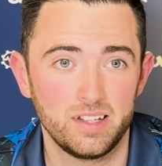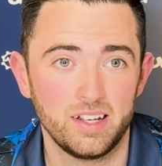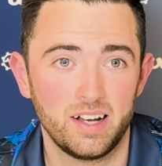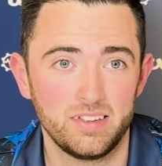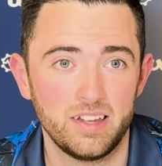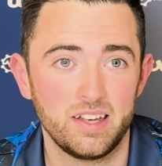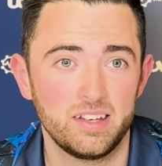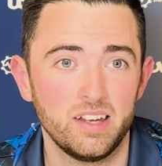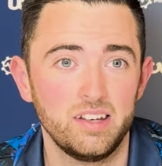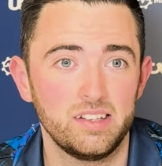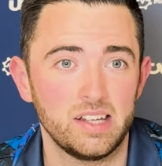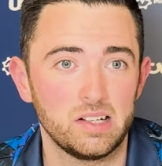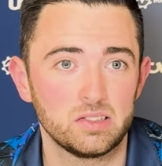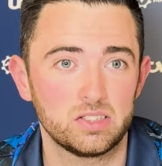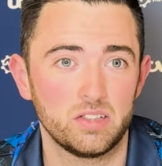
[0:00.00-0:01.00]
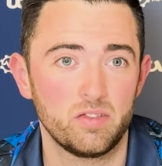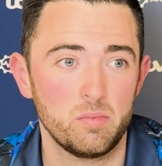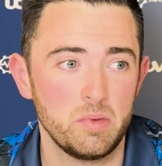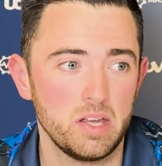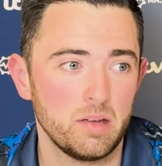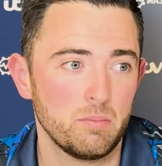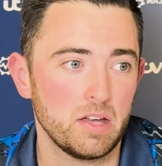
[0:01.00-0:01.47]
And they're done now. So for
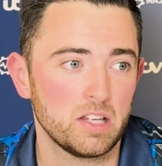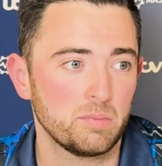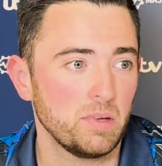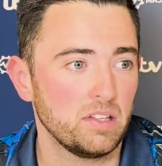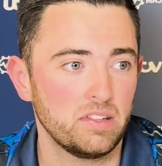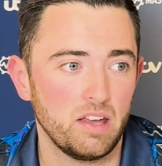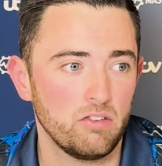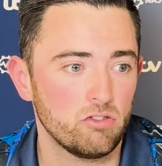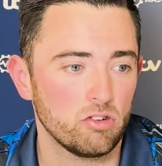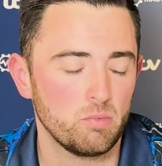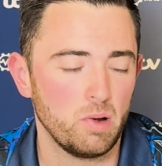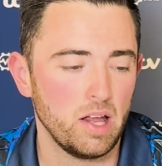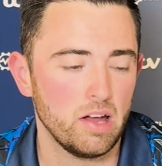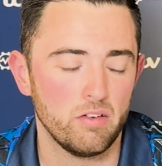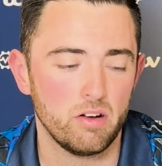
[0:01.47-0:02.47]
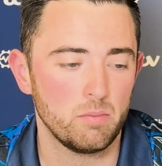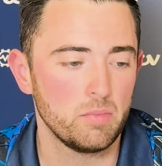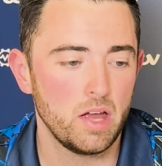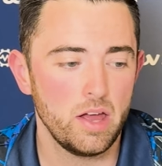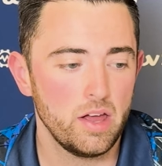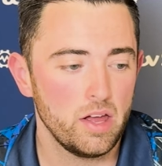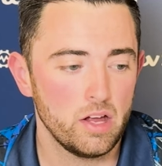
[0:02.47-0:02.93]
me, it makes me a dangerous player. I'm
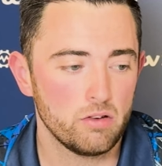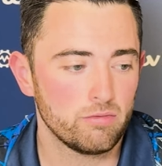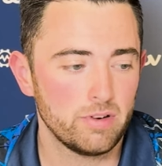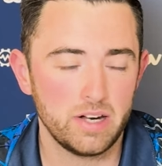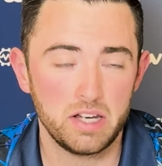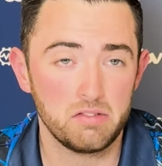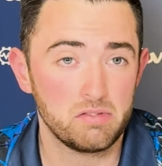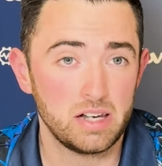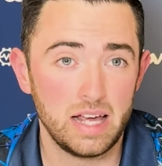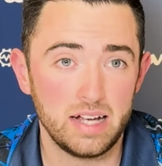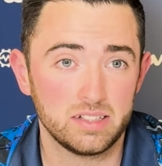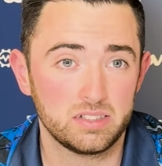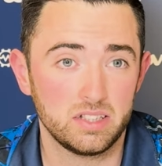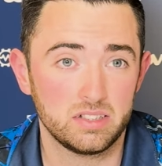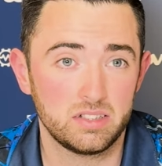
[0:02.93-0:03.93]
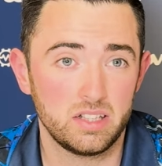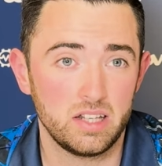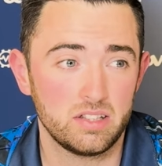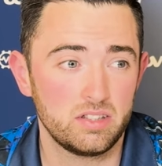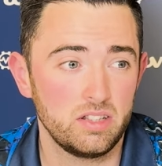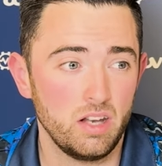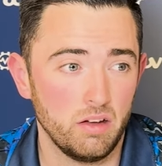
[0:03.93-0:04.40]
really relaxed.
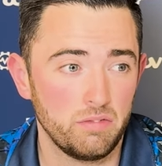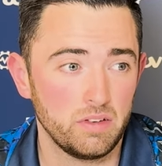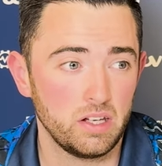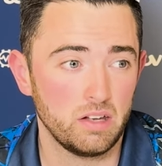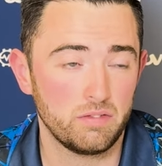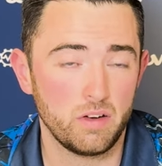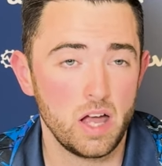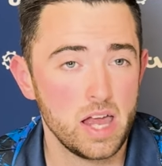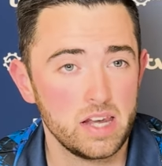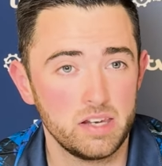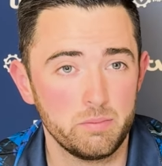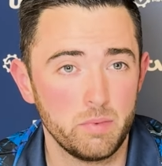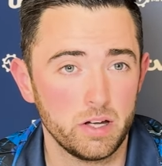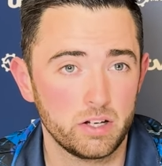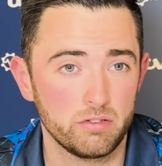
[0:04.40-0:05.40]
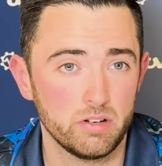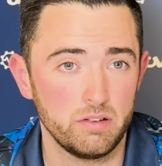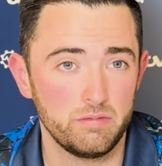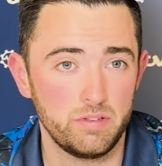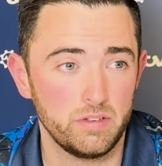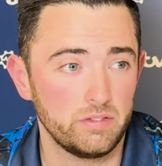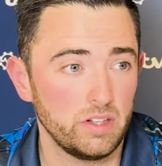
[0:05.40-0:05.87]
It's nothing if I ended my career
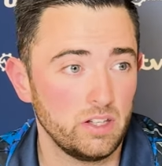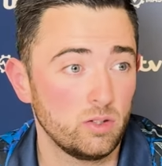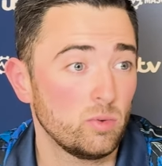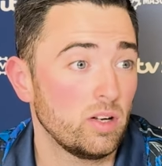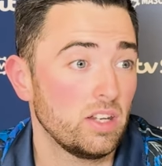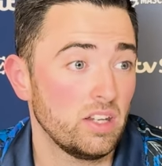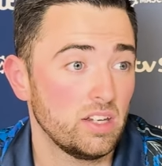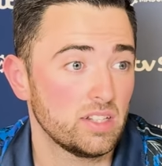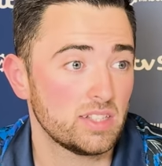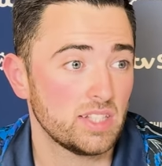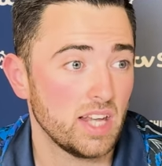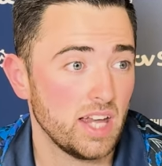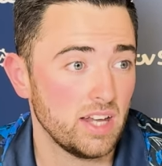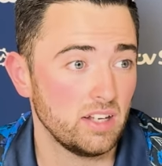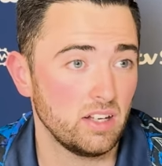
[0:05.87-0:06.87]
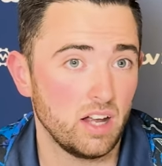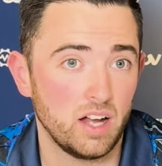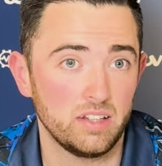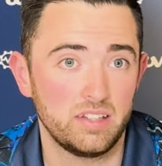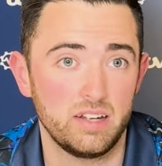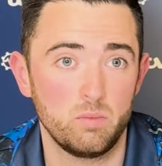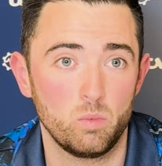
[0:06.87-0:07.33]
in 15, 20 years, say, and I
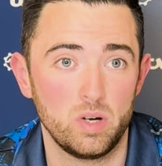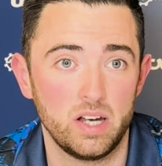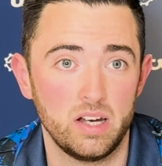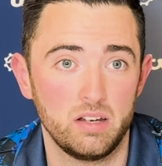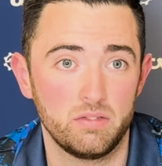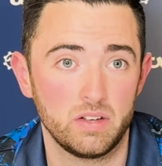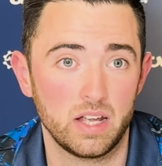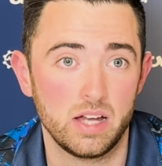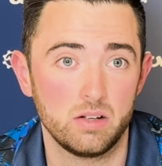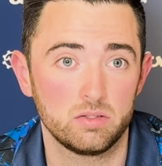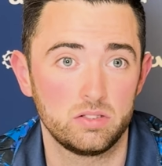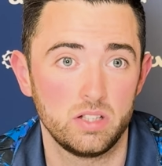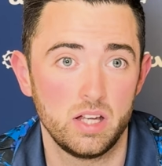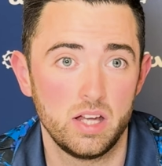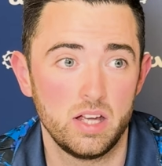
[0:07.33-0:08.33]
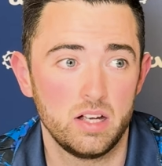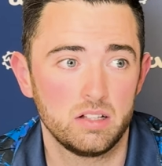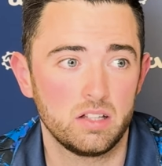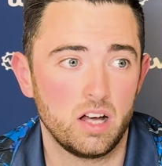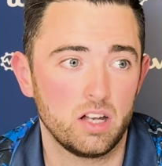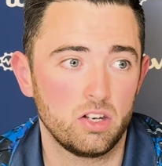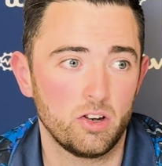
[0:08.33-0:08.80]
didn't win anything else,
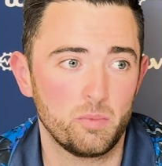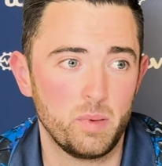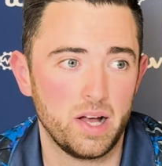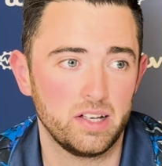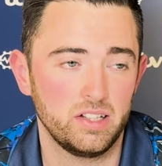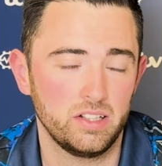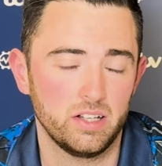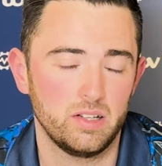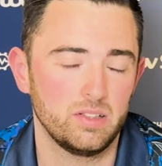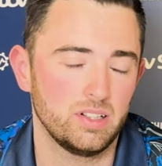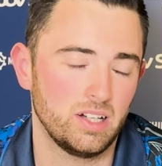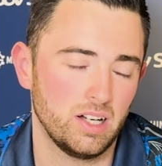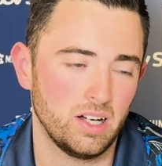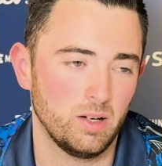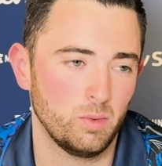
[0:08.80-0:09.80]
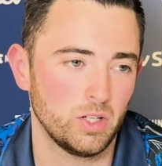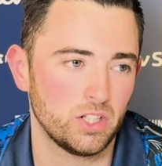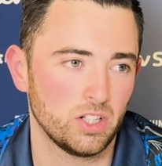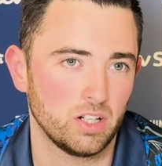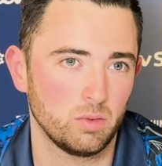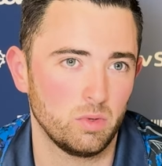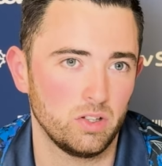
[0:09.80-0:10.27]
that I'd look back and go, oh, I wish
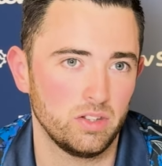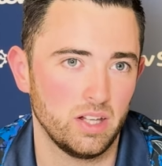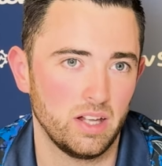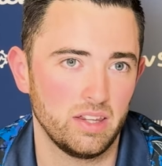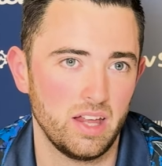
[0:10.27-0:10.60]
I'd have won that.